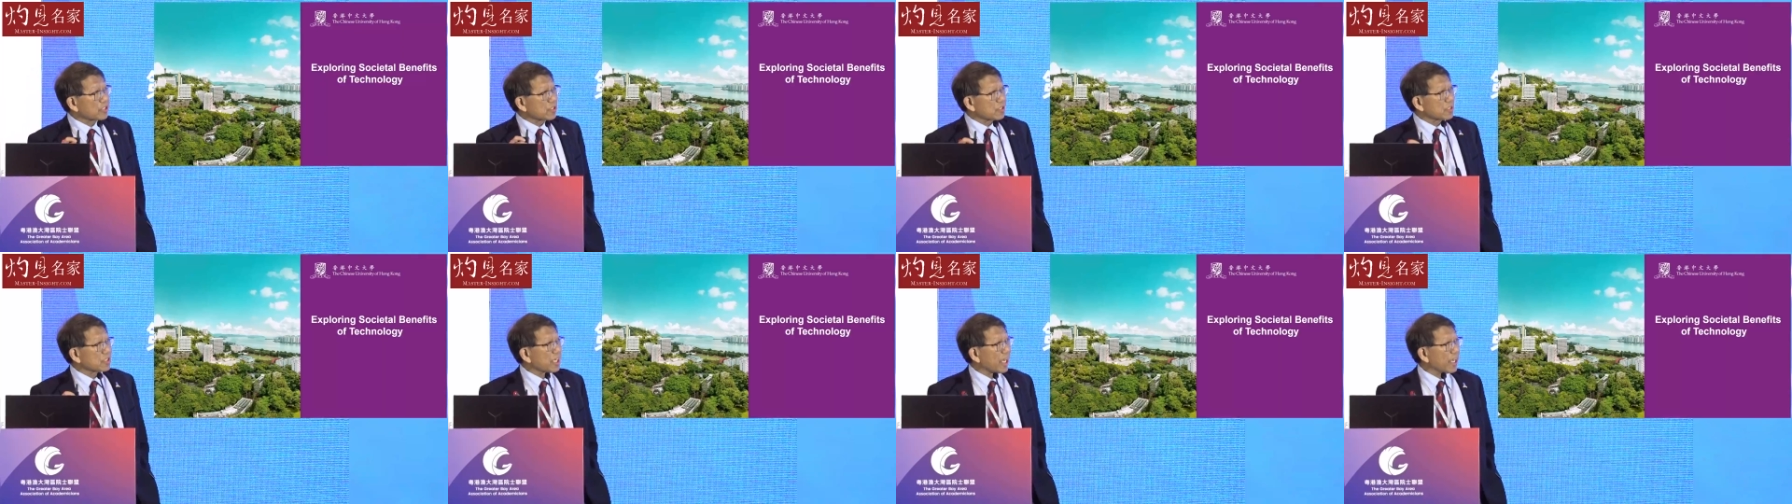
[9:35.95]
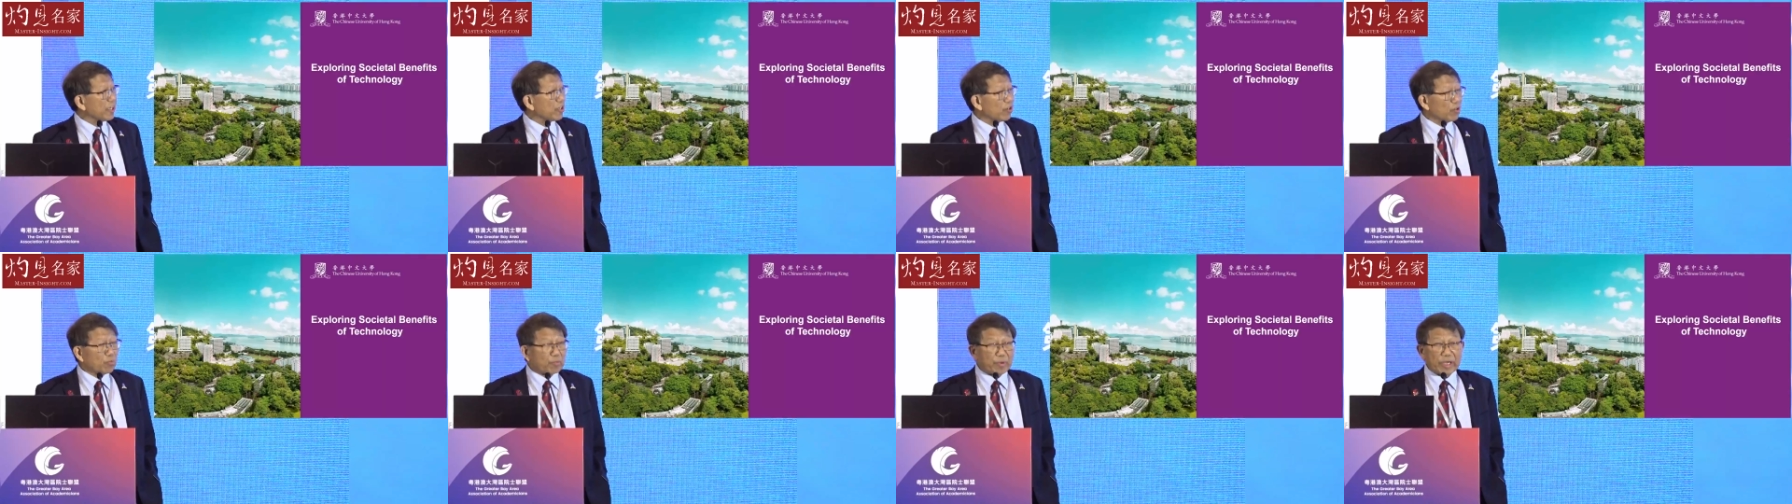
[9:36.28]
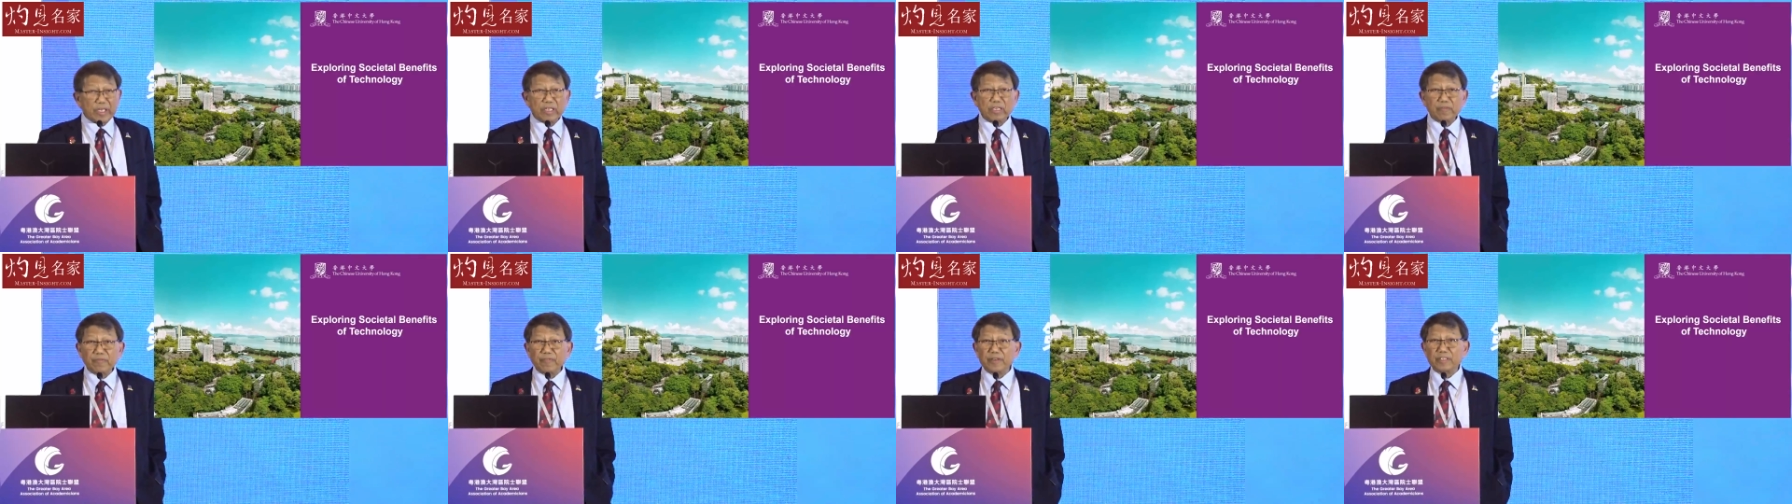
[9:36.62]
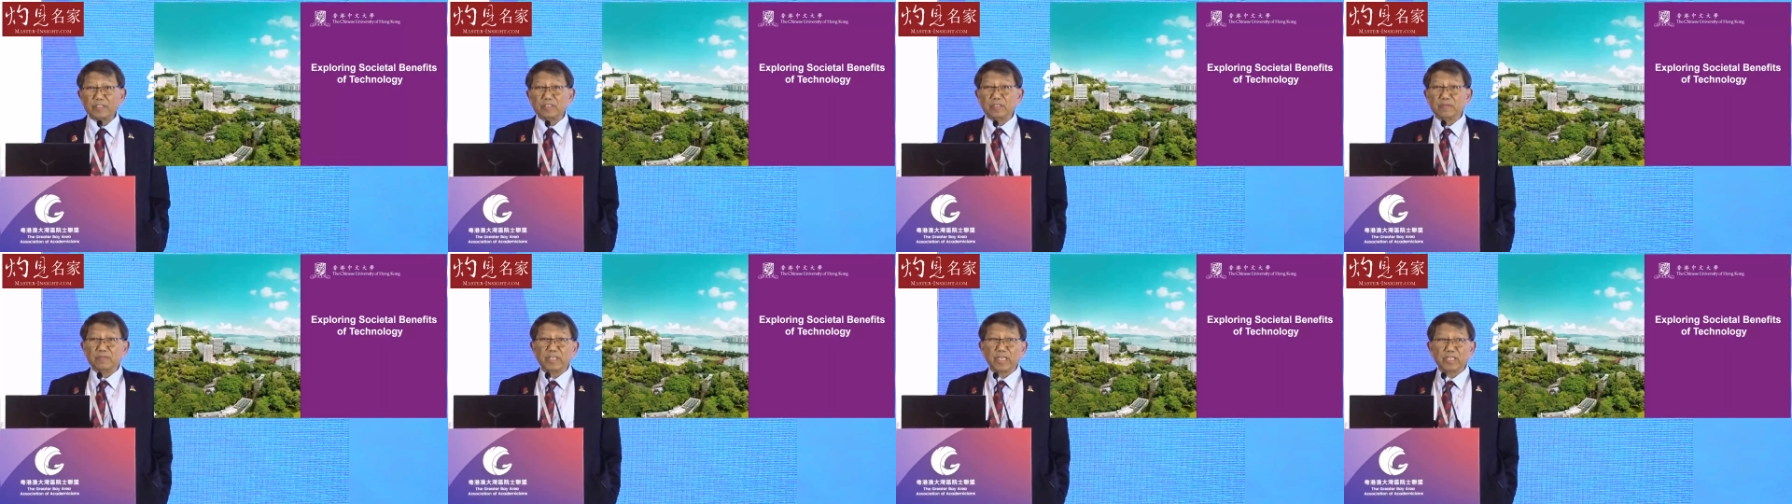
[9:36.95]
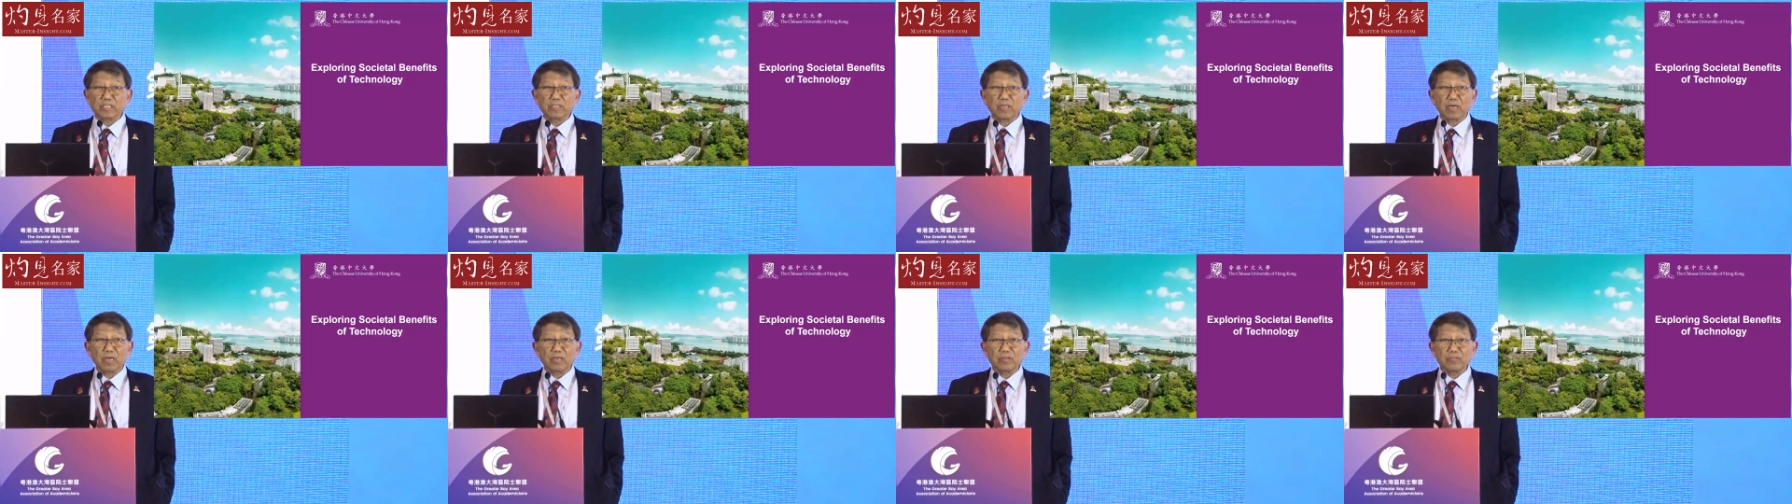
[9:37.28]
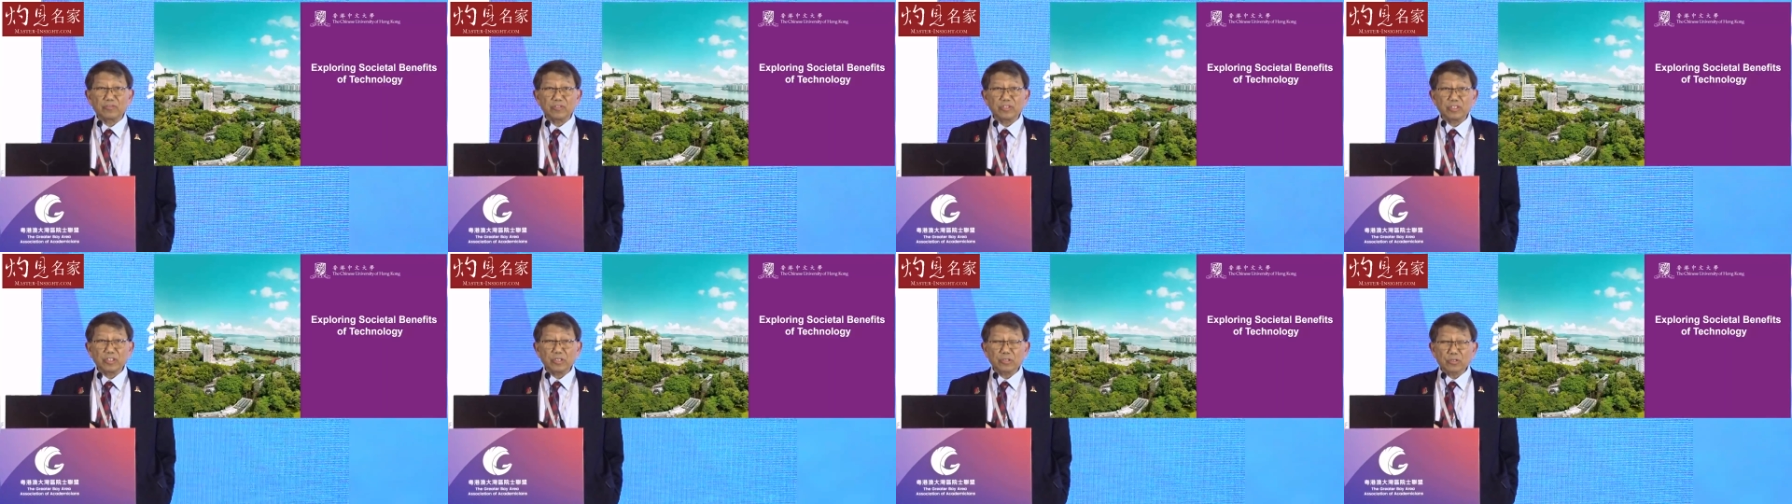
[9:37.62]
societal benefits of
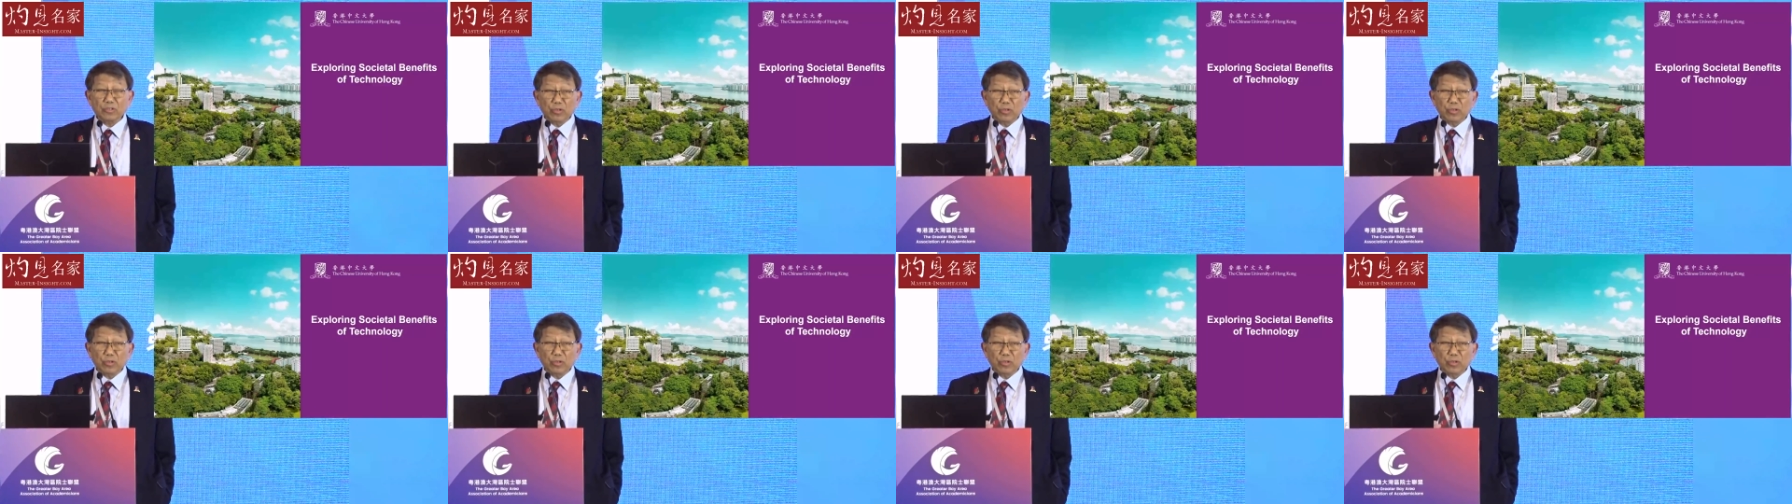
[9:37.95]
technology.